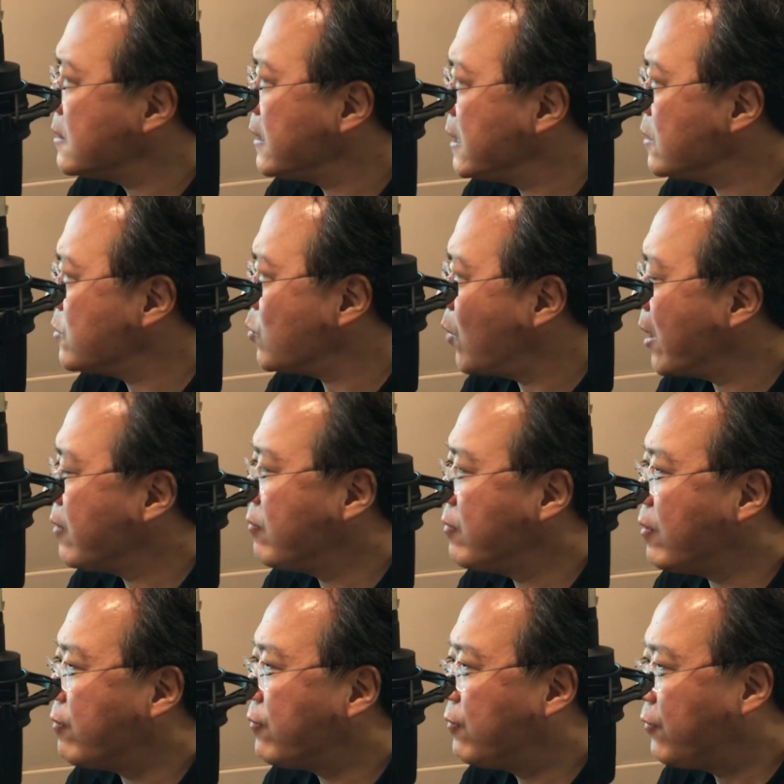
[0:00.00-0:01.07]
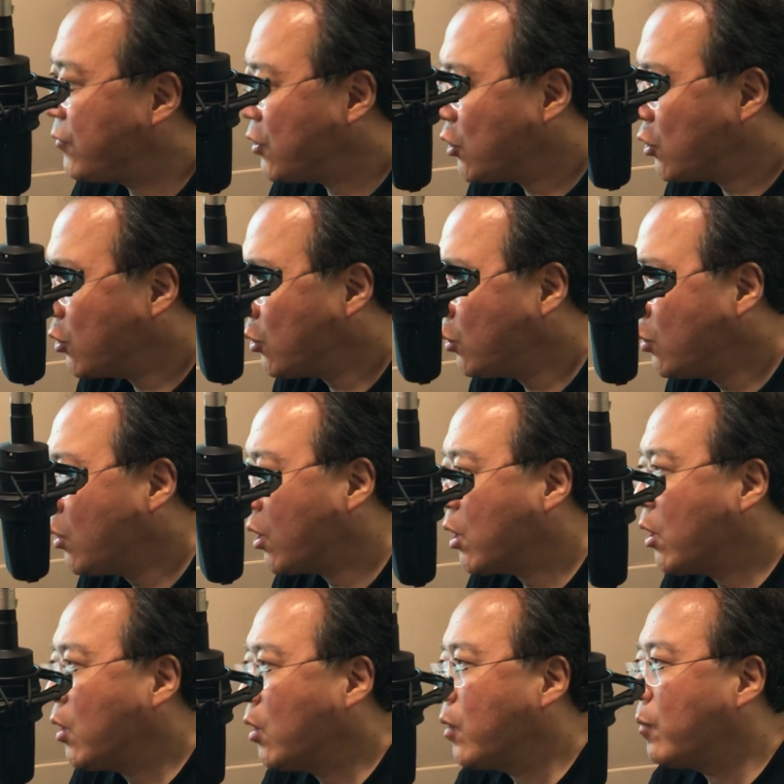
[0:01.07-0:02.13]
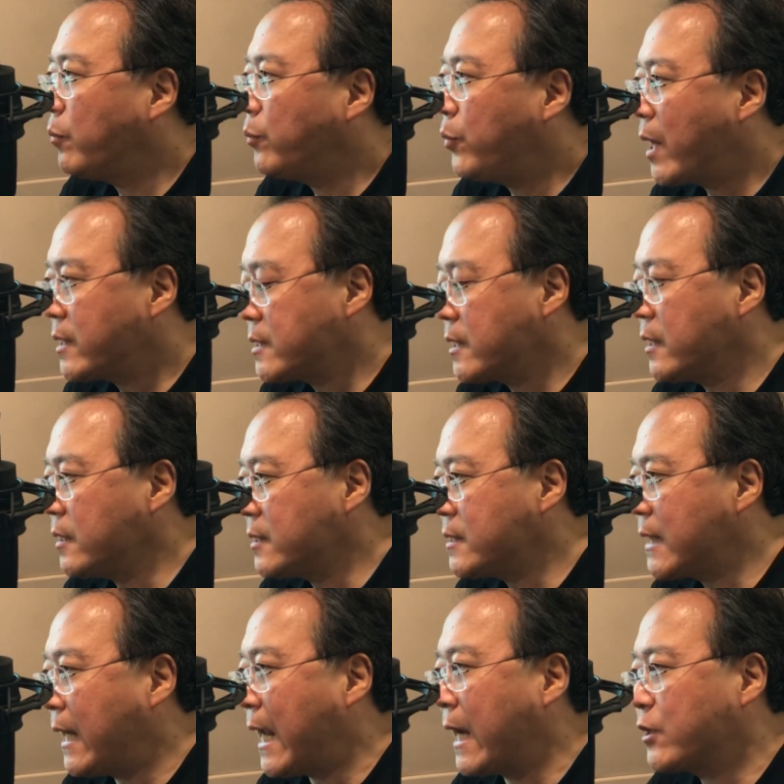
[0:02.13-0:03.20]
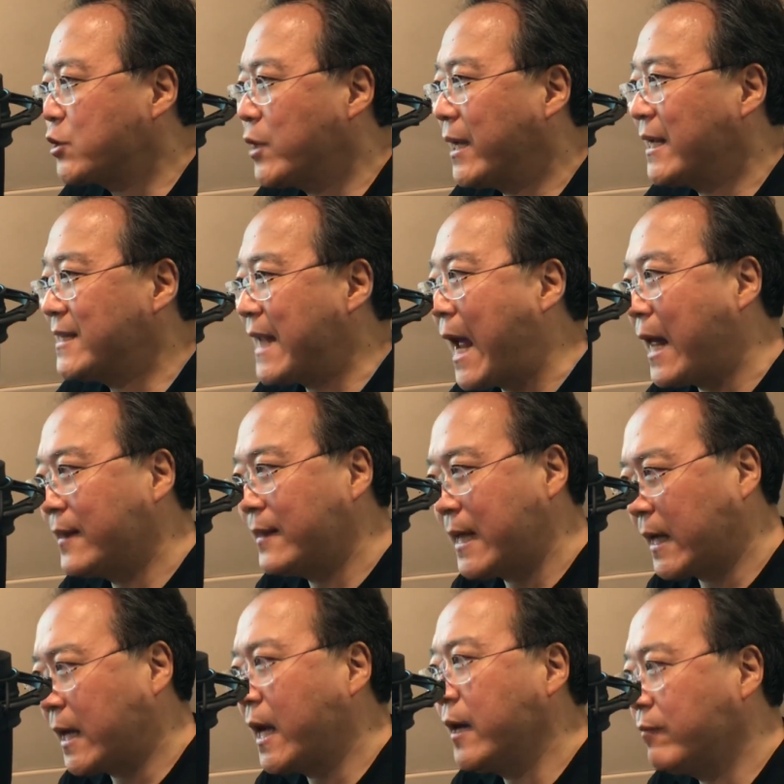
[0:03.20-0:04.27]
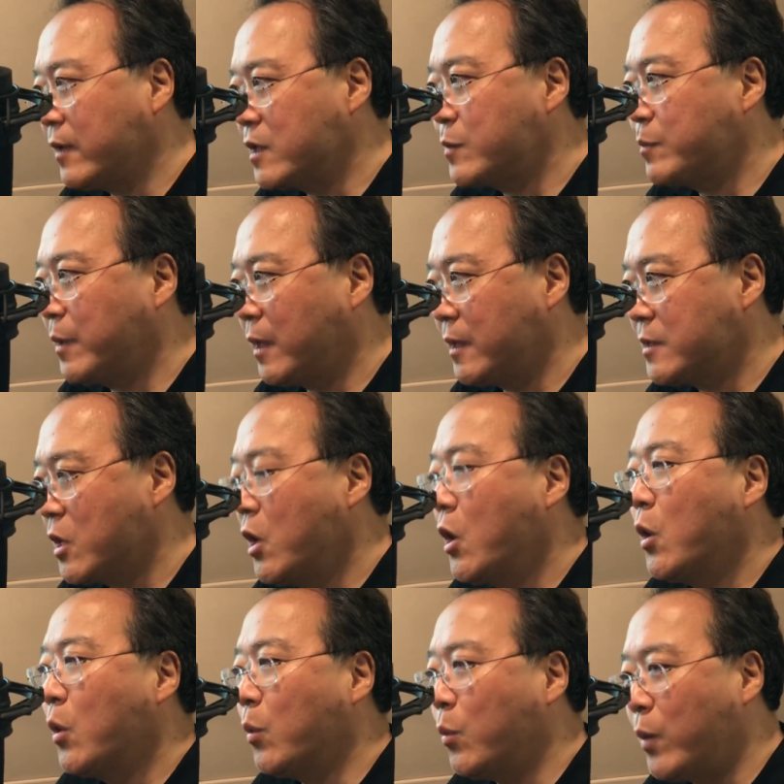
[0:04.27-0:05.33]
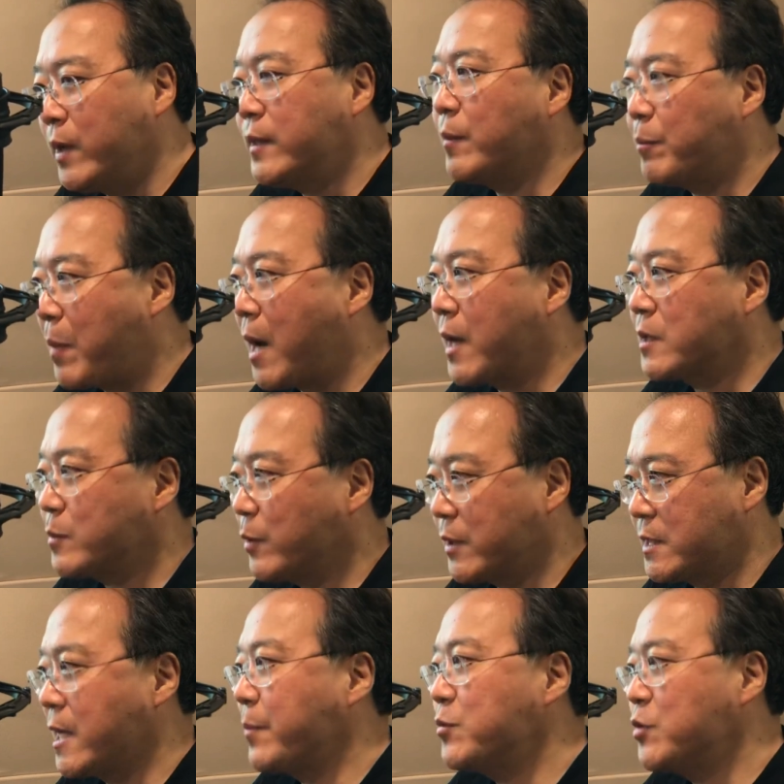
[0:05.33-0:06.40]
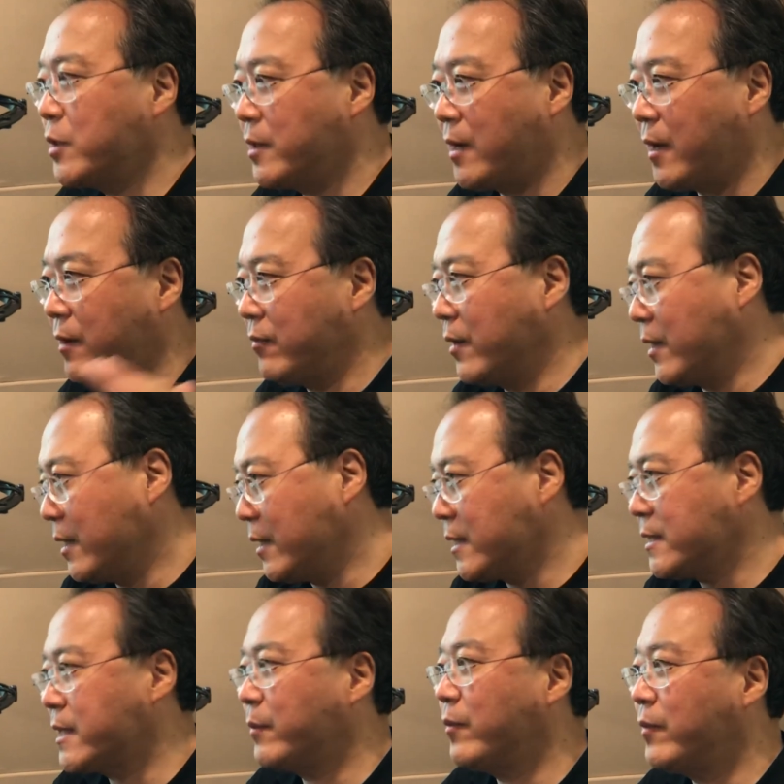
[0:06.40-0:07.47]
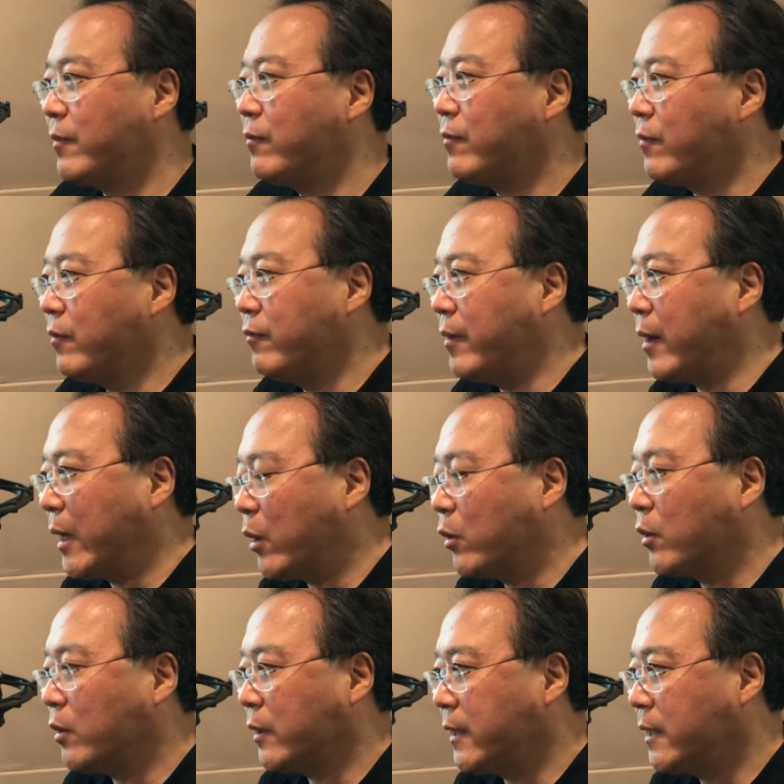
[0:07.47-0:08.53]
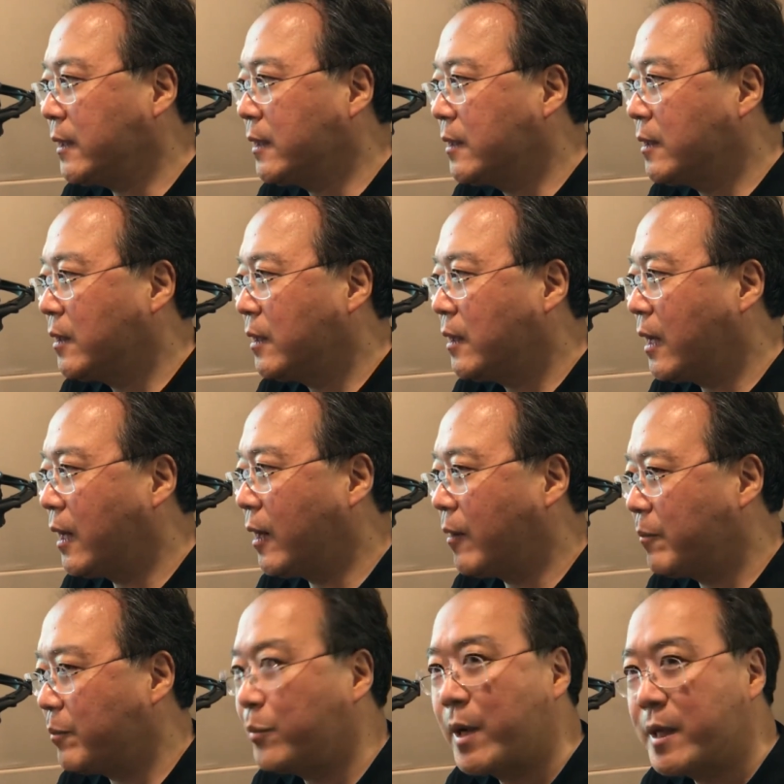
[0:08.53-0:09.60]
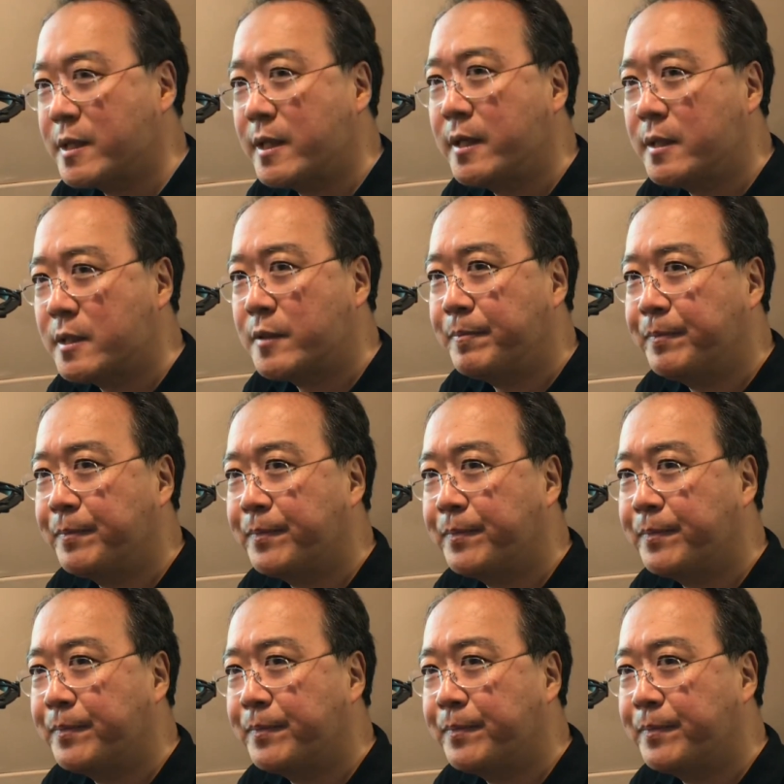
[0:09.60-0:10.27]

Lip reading: he's one of the few presidents that actually has had that kind of experience, with the possible exception of some of the very early presidents.